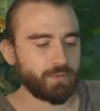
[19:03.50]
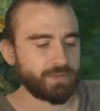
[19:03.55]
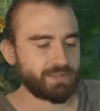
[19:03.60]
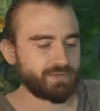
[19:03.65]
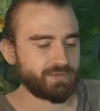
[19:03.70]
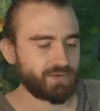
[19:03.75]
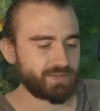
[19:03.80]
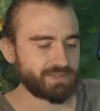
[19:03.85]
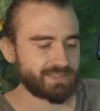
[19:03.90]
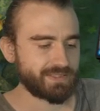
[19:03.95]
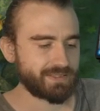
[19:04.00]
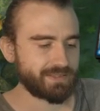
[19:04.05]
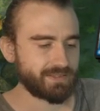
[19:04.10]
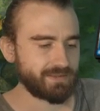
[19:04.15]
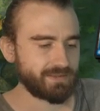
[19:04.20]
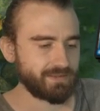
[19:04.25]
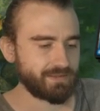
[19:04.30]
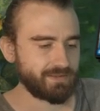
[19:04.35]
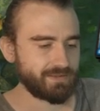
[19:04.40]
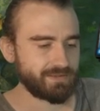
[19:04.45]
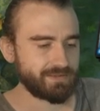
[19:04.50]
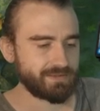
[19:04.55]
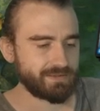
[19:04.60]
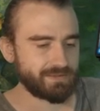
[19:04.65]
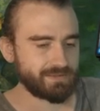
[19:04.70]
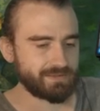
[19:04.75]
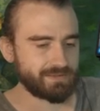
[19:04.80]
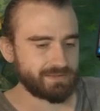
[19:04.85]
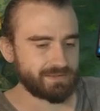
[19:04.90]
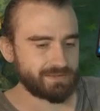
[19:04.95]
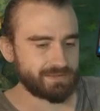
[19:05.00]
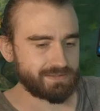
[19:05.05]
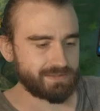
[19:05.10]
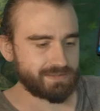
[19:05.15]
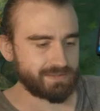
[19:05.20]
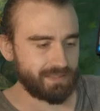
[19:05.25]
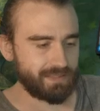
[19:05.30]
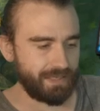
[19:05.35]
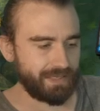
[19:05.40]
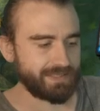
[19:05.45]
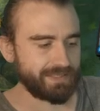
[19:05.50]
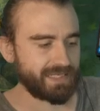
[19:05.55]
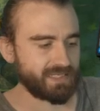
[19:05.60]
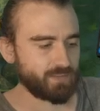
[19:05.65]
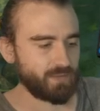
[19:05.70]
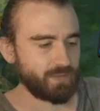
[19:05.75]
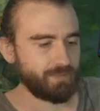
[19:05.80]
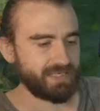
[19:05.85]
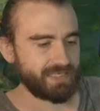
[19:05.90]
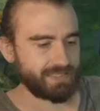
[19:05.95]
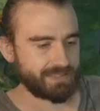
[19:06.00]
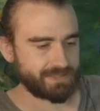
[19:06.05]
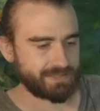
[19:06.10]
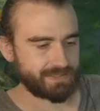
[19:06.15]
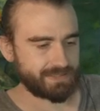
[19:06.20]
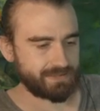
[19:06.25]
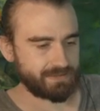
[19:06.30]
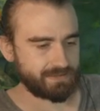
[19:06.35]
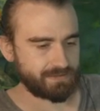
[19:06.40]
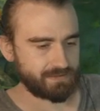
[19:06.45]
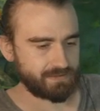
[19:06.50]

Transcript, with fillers: We with it, And that will be it.